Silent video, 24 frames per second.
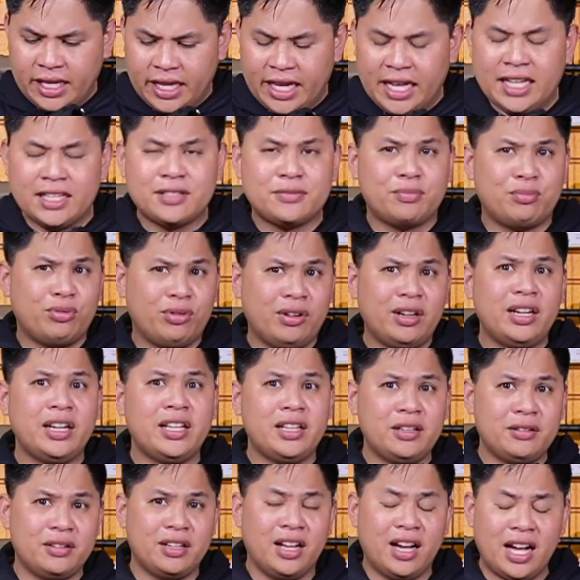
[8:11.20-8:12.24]
it's
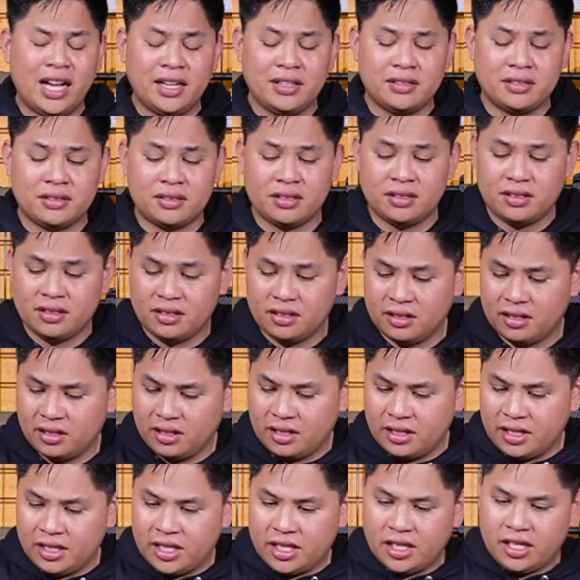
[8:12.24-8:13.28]
pretty nice.
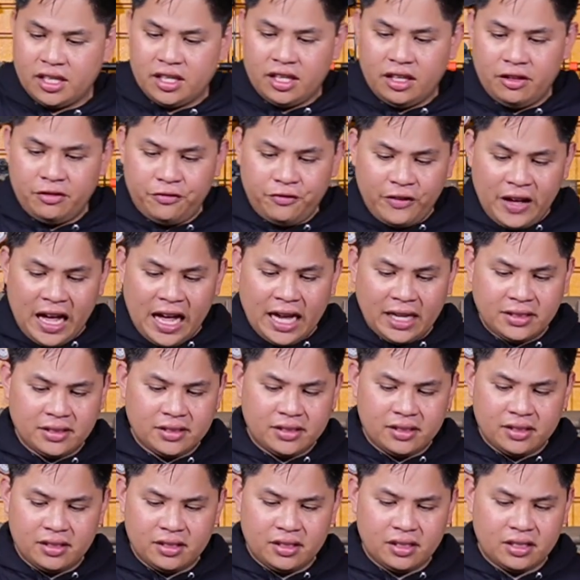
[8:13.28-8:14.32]
In fact,
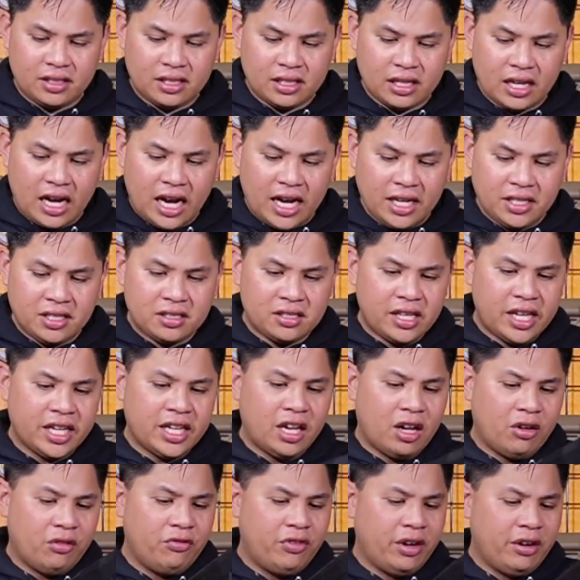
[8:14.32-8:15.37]
I just like
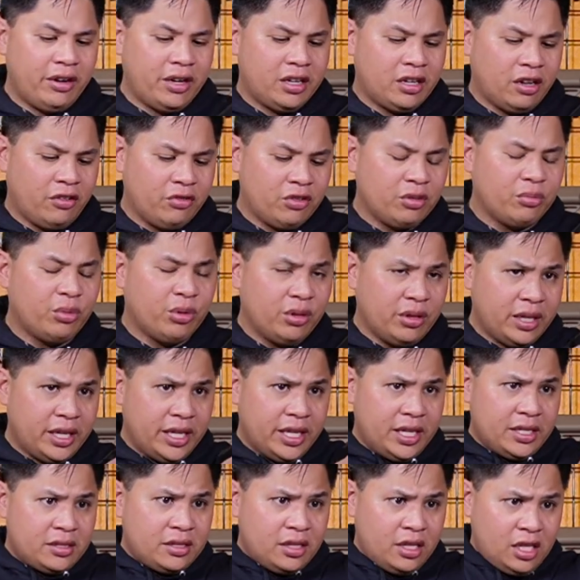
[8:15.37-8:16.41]
how very comfortable it
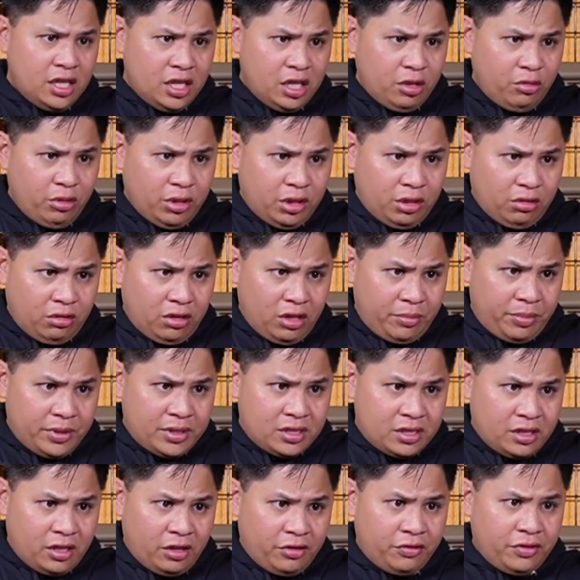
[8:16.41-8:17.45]
is with the grip
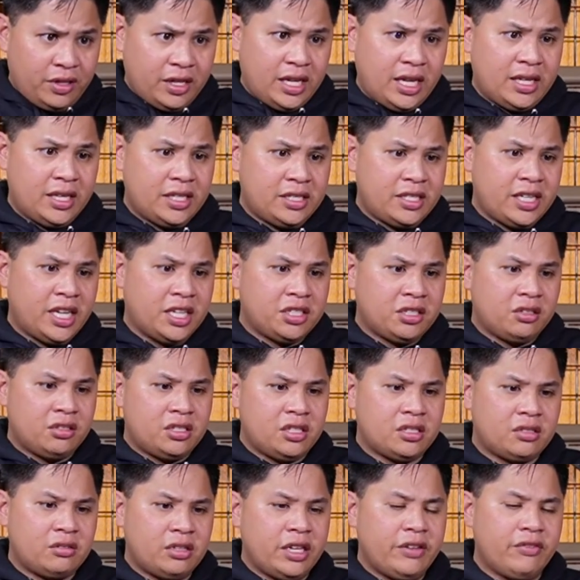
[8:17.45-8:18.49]
itself and the texture
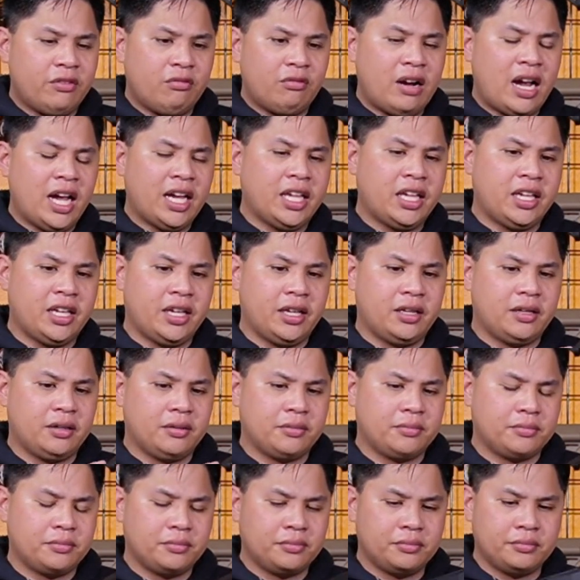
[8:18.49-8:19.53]
just even racking it.
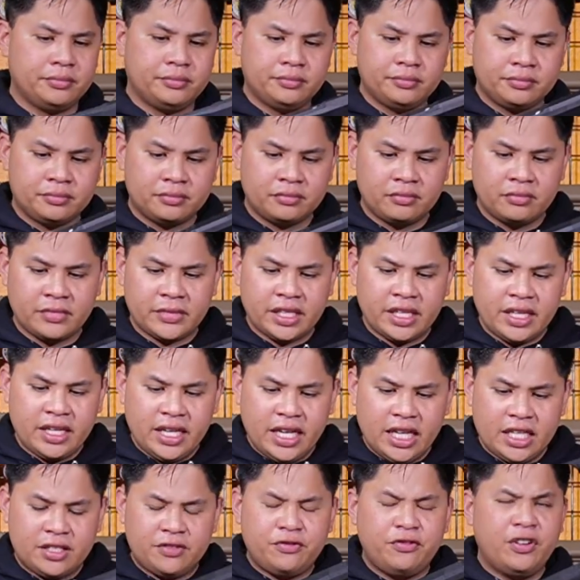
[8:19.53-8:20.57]

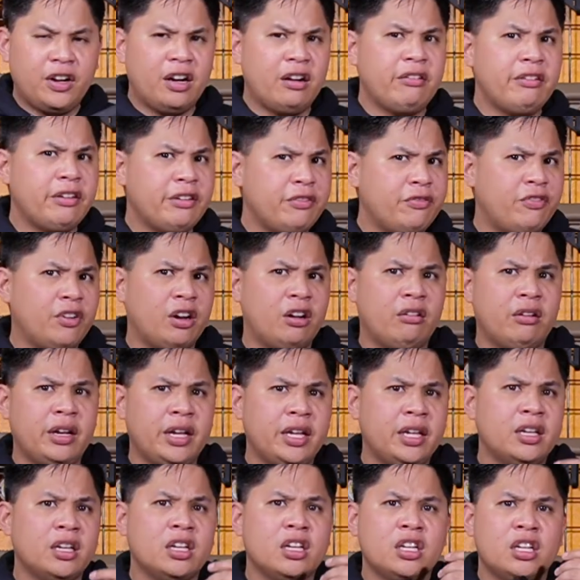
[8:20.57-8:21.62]
It's very,
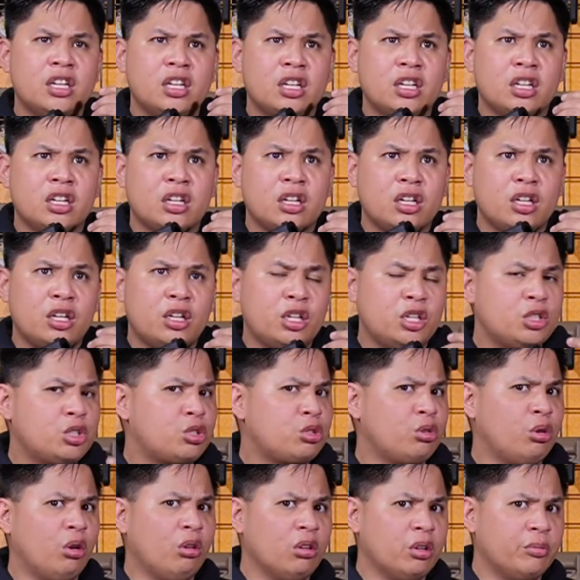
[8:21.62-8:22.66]
very
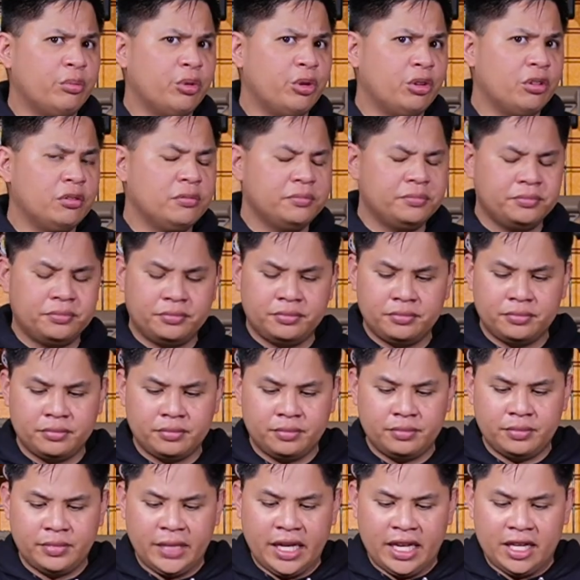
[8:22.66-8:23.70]
controllable.
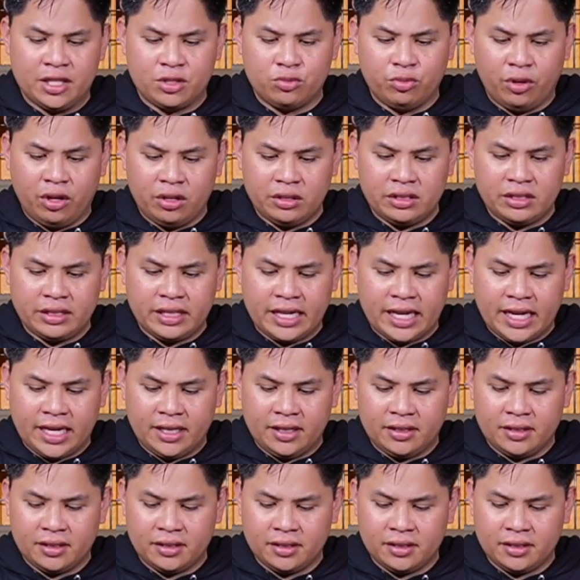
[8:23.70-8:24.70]
And as well to that,